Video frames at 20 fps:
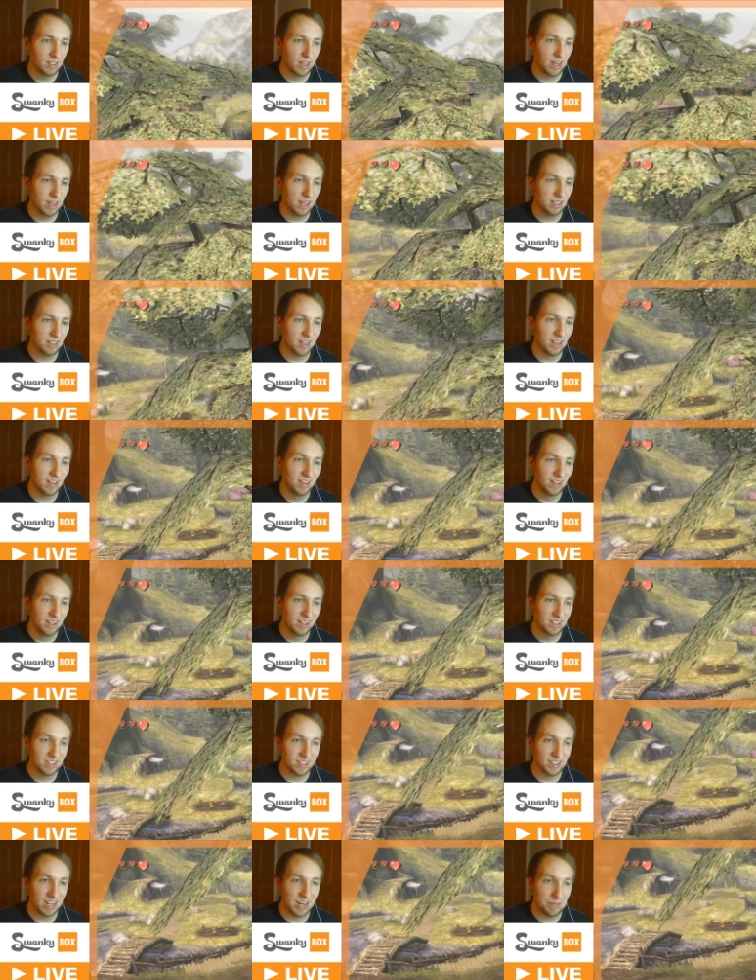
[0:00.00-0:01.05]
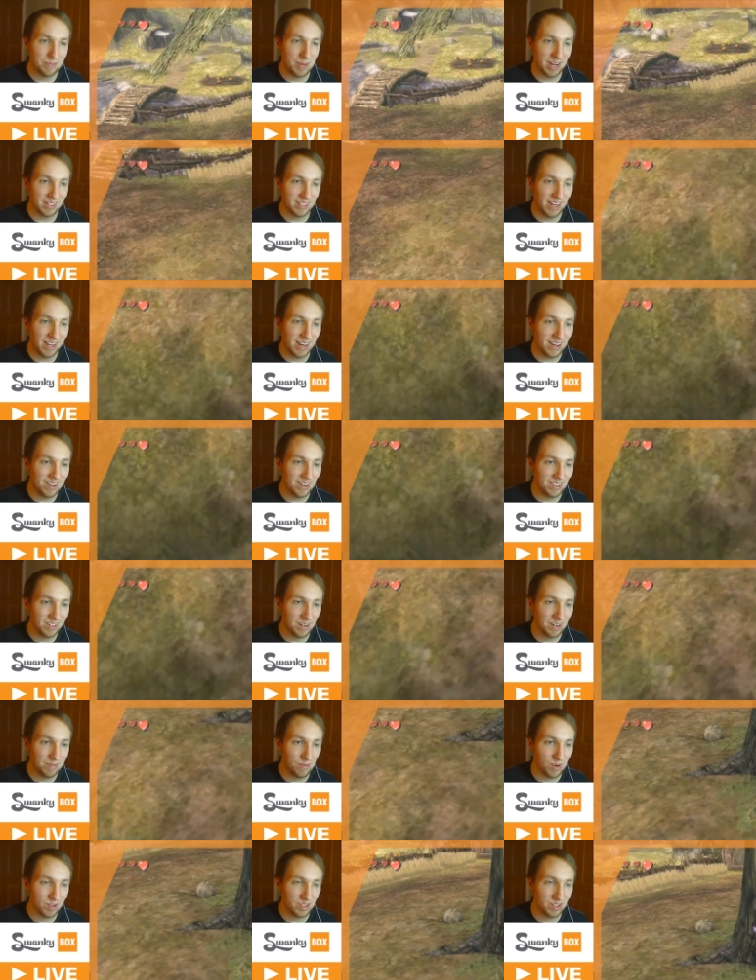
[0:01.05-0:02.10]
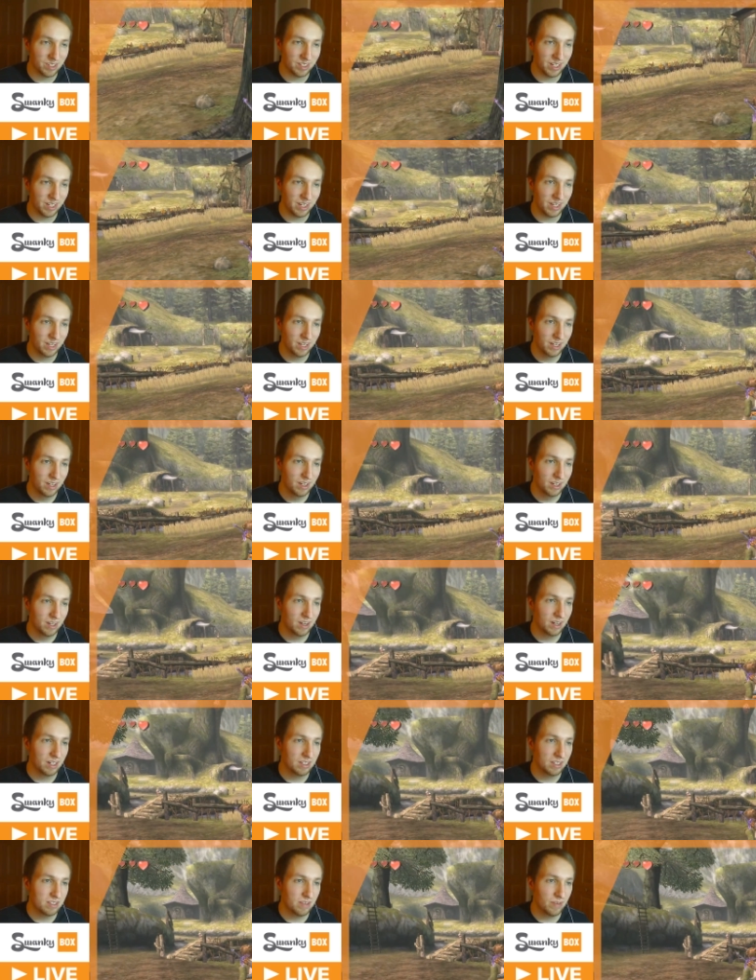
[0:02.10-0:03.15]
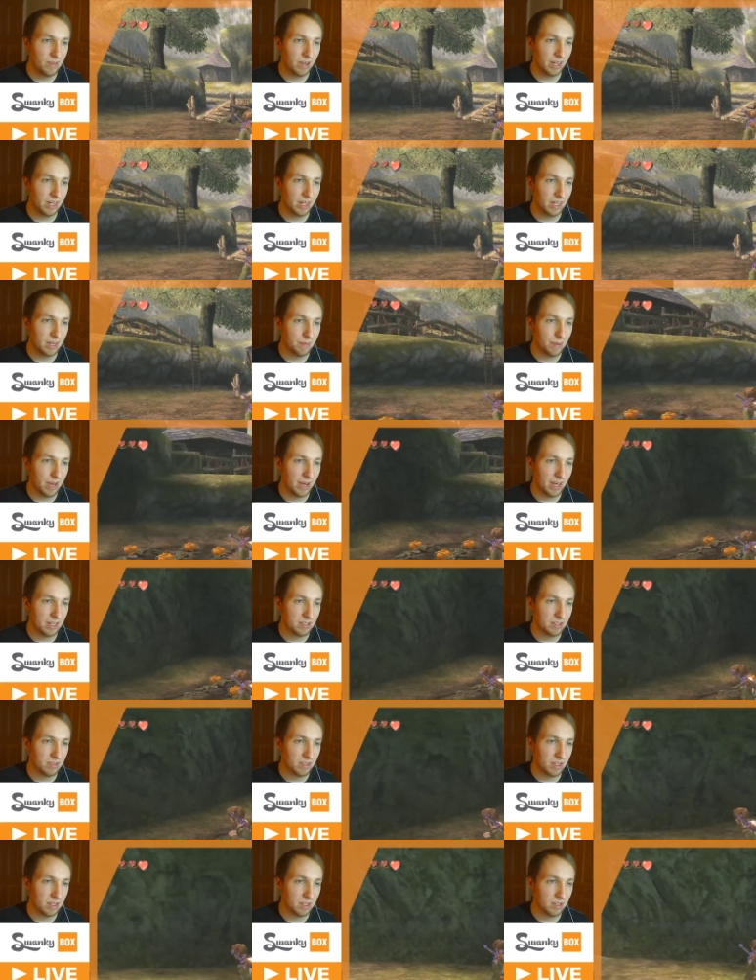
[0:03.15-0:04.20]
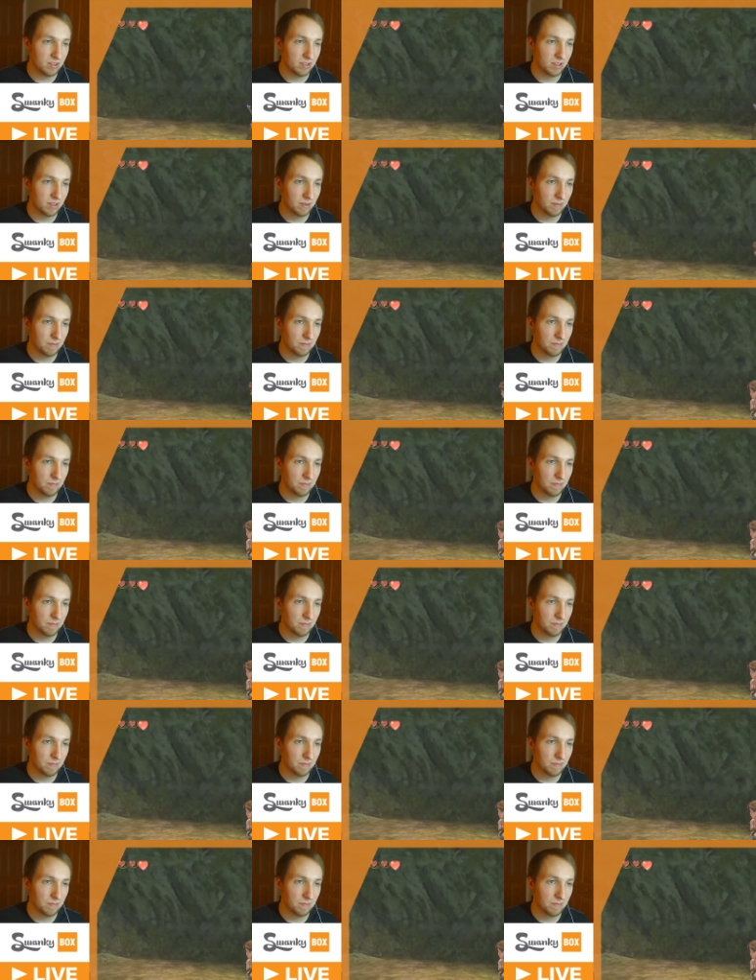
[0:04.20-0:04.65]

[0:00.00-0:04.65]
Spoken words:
and slide back down, unfortunately. All right, let's see if I can get past these.